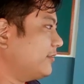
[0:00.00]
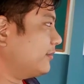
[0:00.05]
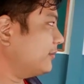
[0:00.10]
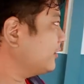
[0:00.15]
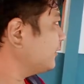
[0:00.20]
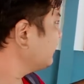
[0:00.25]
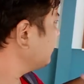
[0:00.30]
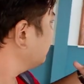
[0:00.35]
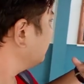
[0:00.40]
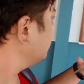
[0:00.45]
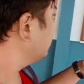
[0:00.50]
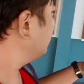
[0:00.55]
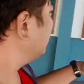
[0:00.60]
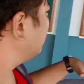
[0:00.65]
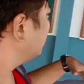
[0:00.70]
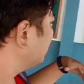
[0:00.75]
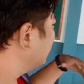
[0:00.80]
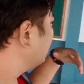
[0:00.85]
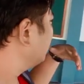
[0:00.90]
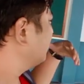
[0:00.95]

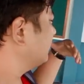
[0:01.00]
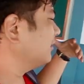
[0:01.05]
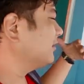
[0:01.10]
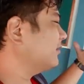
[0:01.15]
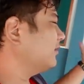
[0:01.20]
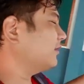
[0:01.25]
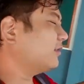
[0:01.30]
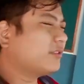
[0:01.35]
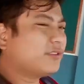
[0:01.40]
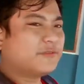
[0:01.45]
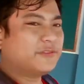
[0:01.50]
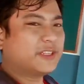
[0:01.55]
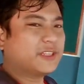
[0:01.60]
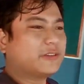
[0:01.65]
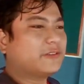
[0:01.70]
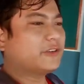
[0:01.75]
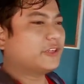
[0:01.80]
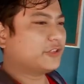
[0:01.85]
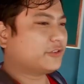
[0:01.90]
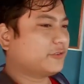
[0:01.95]
a lot of
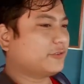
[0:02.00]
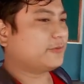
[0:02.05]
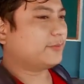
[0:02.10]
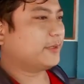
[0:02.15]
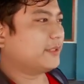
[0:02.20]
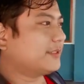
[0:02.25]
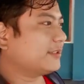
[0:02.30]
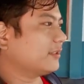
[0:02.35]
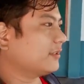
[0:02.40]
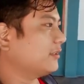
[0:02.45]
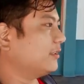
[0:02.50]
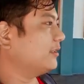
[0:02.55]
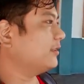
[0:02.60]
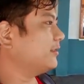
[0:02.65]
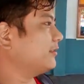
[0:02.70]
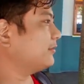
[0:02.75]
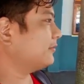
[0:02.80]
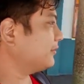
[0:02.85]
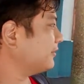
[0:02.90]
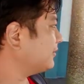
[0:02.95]
decorations basically.
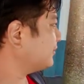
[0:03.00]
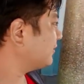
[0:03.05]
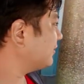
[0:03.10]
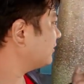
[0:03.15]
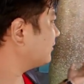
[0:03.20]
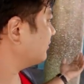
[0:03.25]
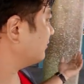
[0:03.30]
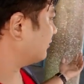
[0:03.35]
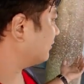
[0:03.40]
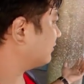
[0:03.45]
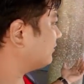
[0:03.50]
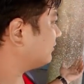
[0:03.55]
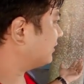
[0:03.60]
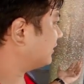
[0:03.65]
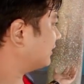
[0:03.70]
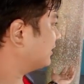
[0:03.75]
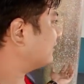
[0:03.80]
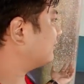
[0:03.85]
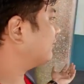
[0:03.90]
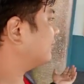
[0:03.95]
This year,
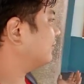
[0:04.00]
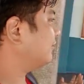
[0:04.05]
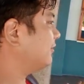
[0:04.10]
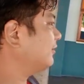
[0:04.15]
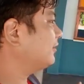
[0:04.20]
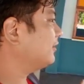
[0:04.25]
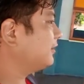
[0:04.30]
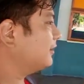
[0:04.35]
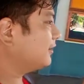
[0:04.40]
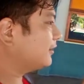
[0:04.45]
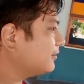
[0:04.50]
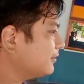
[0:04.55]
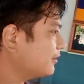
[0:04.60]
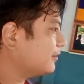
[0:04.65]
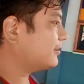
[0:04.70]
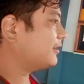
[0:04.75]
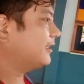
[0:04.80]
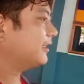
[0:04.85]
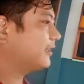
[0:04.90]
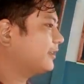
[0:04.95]
nothing at all.
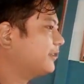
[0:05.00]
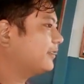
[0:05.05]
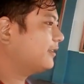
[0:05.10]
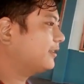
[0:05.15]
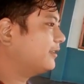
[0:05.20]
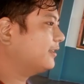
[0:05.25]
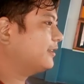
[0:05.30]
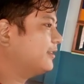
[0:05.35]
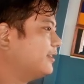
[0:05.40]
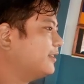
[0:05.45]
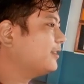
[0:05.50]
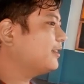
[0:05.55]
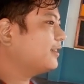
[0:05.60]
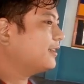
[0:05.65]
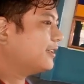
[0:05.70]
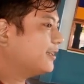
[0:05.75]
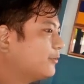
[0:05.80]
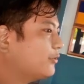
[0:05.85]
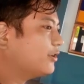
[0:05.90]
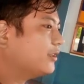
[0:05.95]
Nothing.
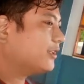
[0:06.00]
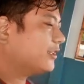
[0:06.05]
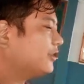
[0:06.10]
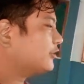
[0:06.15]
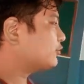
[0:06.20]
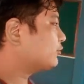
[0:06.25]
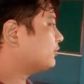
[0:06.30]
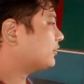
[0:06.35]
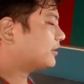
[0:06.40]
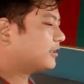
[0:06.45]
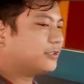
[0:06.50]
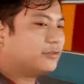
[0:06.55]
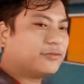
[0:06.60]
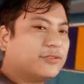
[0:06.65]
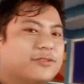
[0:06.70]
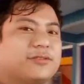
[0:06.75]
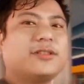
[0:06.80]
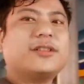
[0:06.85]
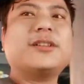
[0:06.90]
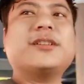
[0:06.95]
Am I all English working
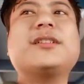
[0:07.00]
on this?